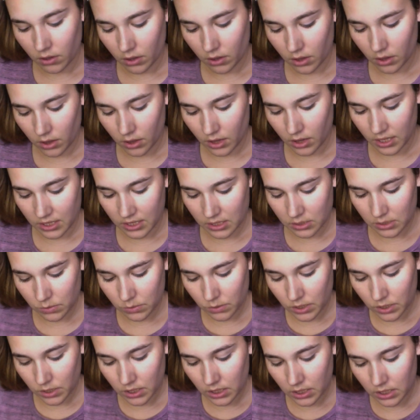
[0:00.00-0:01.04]
this
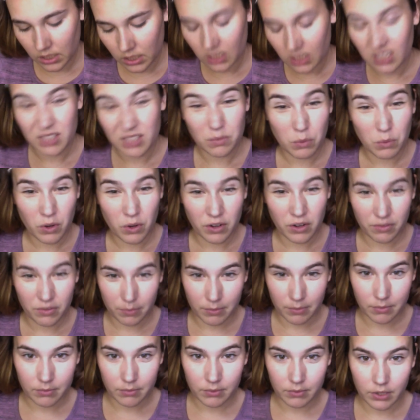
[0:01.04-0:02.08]
one is more of,
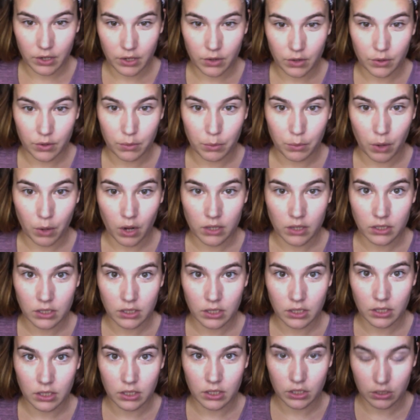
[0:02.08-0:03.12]
you know, the
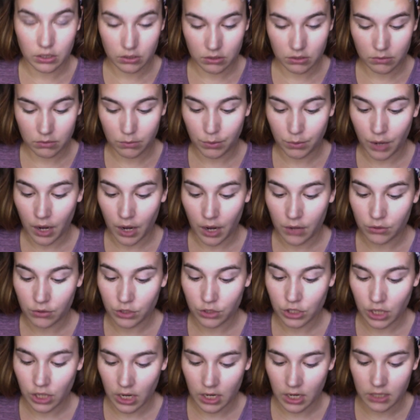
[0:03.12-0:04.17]
bronzy brown
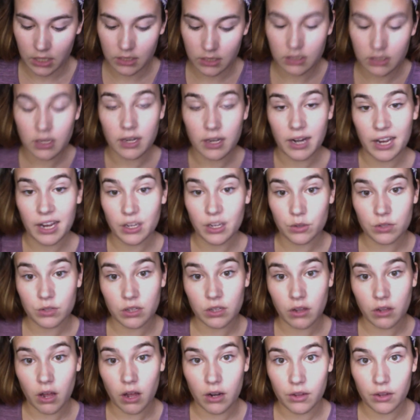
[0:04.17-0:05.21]
shades, and I use a
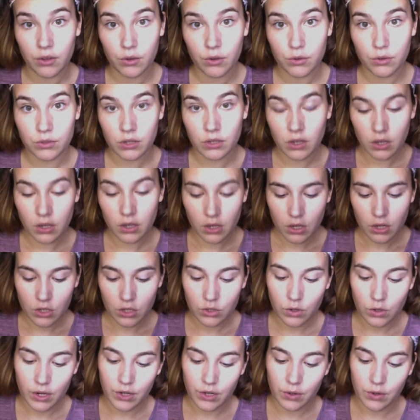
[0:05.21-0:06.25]
lot of those, so
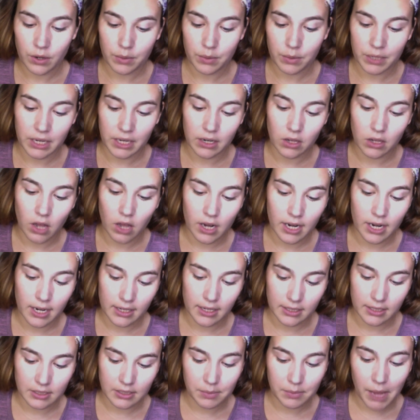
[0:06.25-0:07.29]
I knew I would get a lot out of
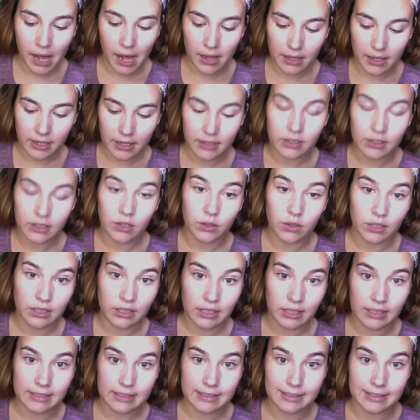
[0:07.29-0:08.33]
this palette. The only thing
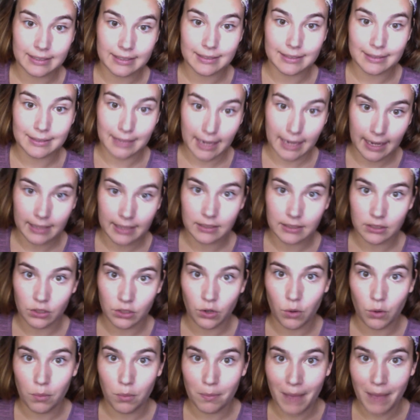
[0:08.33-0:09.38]
is it has
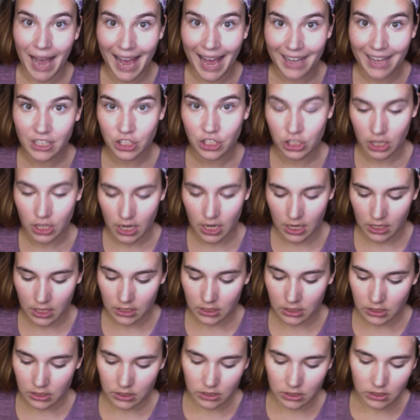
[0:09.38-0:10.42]
no matte
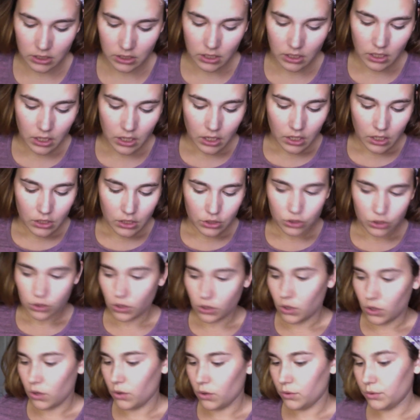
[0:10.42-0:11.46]
shades,
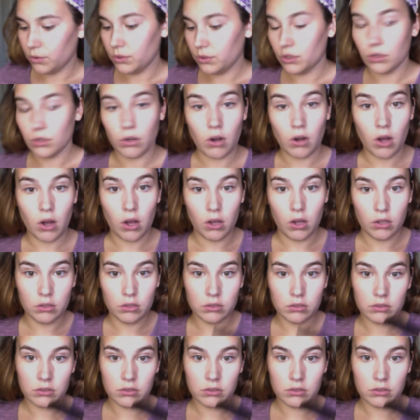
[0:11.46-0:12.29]
so they're all